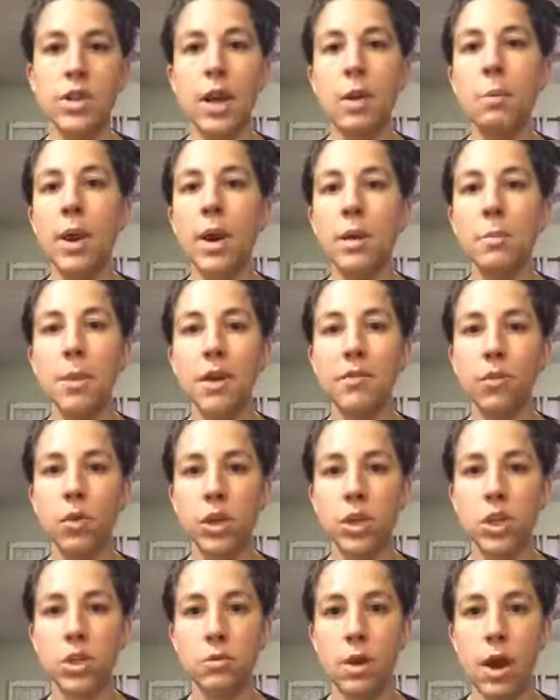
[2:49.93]
I waited my
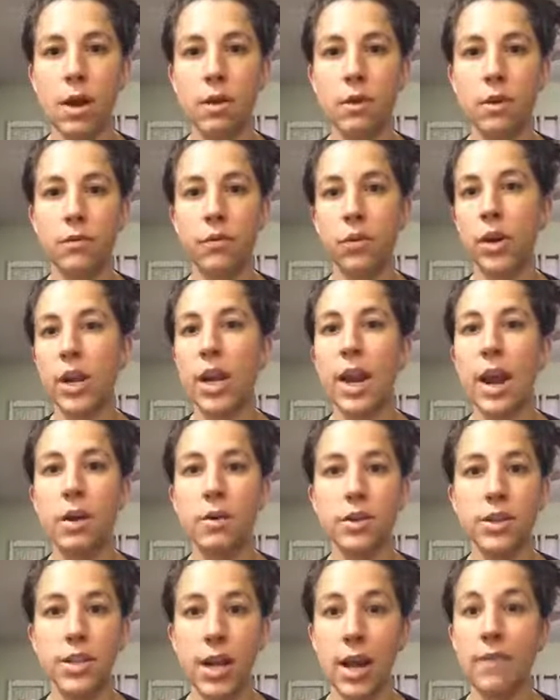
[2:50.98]
42 hour 48
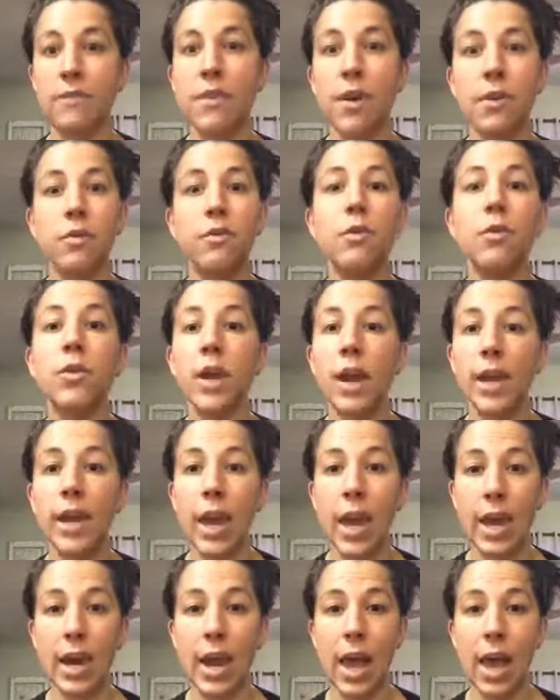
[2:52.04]
hours and I found a food that I
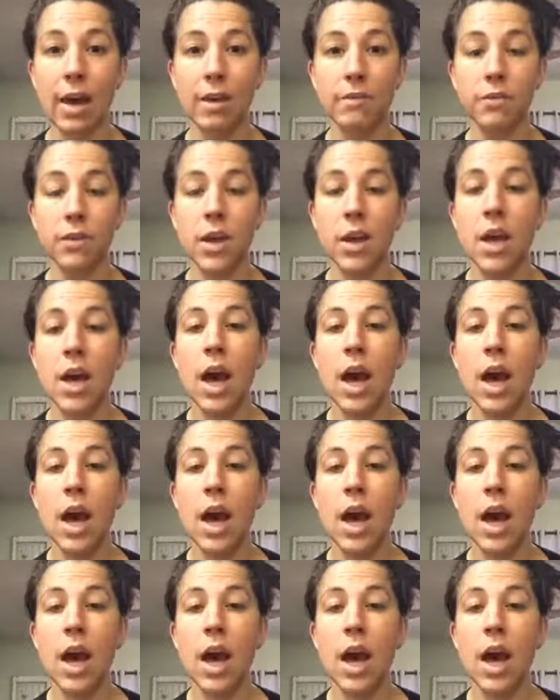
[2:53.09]
can't have.